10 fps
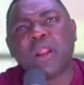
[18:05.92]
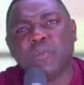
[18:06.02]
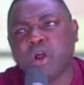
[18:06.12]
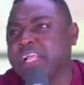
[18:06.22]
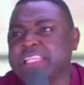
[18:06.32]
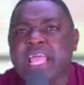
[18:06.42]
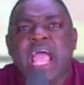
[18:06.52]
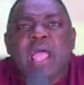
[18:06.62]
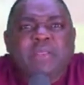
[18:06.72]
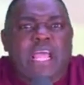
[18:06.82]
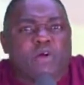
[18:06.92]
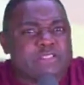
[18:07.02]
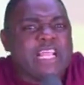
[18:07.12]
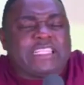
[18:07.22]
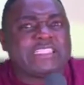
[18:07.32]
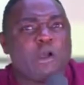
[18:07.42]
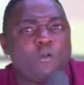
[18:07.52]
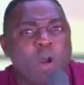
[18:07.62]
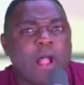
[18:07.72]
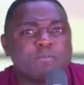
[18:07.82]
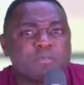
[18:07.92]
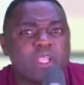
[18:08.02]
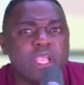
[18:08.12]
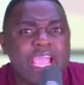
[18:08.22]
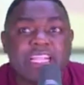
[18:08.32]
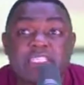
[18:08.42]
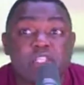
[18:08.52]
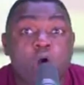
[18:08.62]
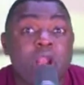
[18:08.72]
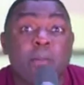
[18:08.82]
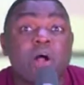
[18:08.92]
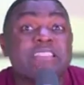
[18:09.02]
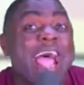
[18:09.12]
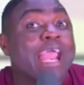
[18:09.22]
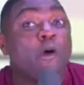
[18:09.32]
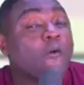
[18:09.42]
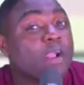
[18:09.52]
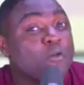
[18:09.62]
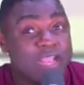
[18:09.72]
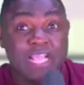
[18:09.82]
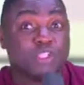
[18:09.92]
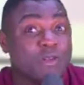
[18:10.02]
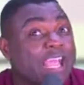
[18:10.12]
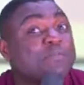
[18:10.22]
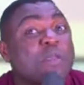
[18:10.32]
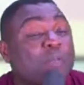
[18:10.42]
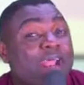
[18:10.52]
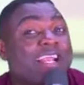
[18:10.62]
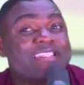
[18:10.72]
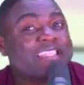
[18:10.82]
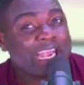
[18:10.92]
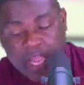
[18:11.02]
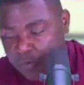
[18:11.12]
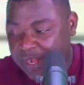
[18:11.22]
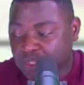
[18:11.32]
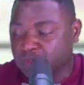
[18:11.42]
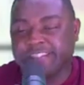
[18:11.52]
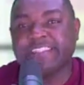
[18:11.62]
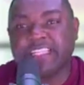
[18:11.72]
if today somebody is from the Western Togoland and Awunamuno can say, yeah, I'll say tier one. It is all about